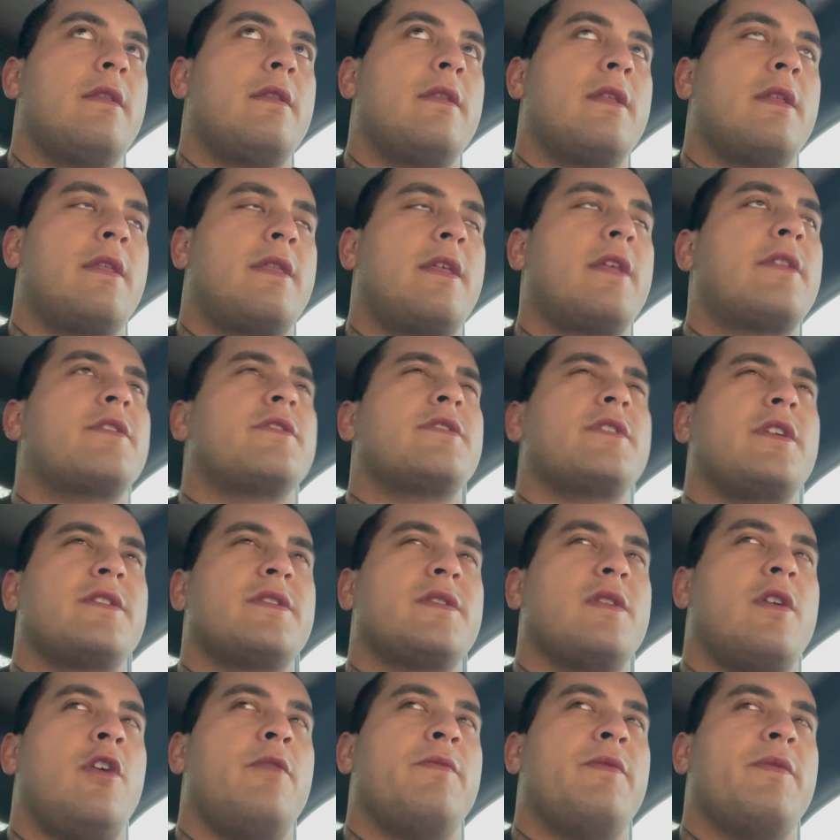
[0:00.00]
I think there's
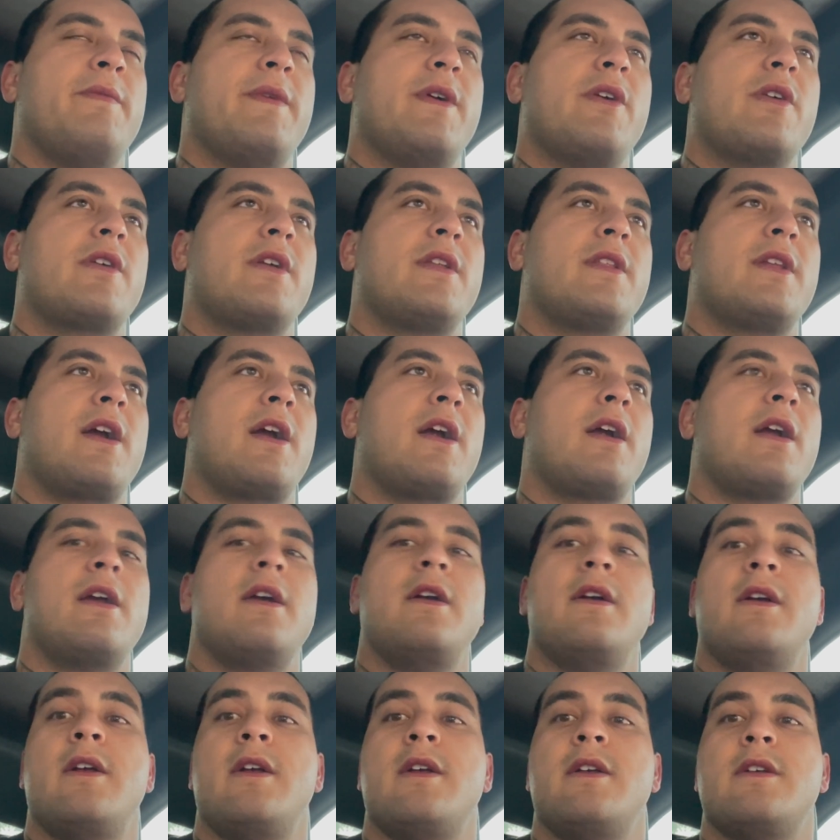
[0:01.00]
also almond milk in there.
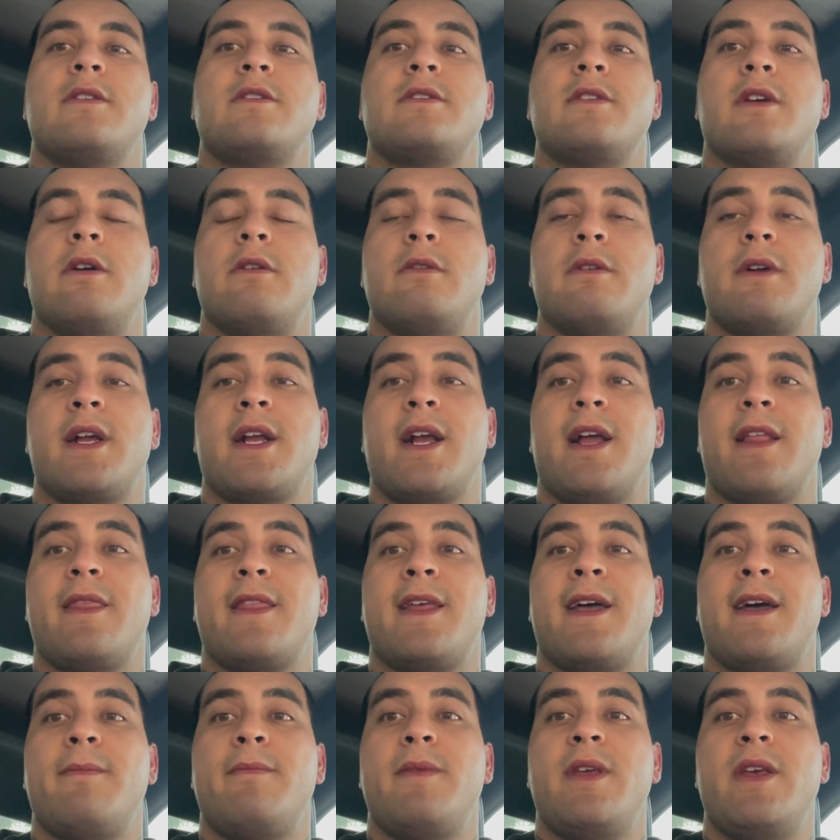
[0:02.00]
So I got
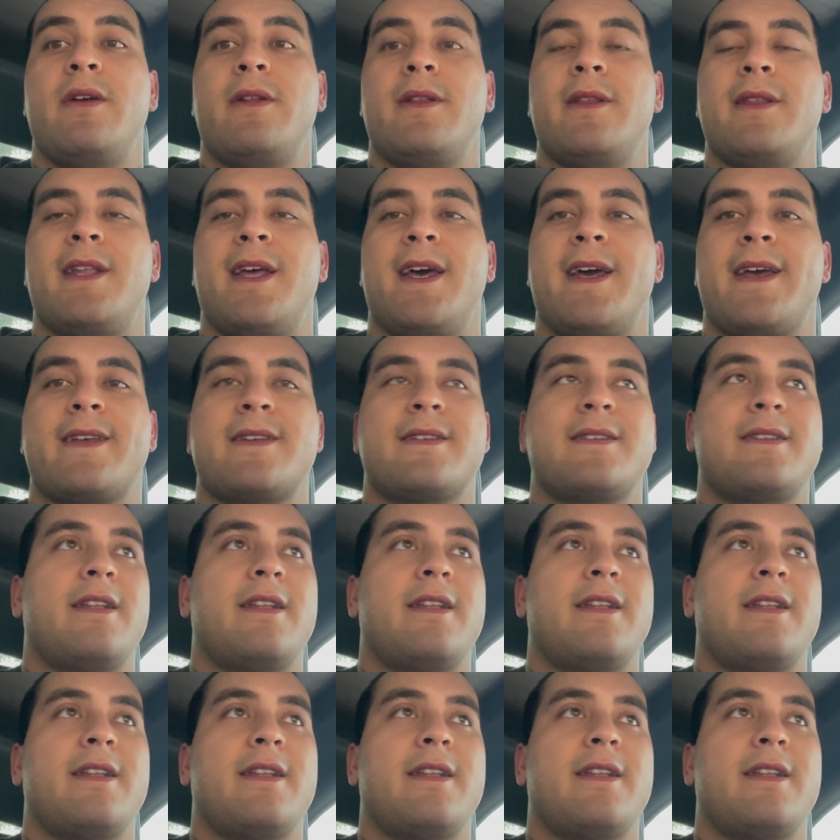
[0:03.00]
that meal next.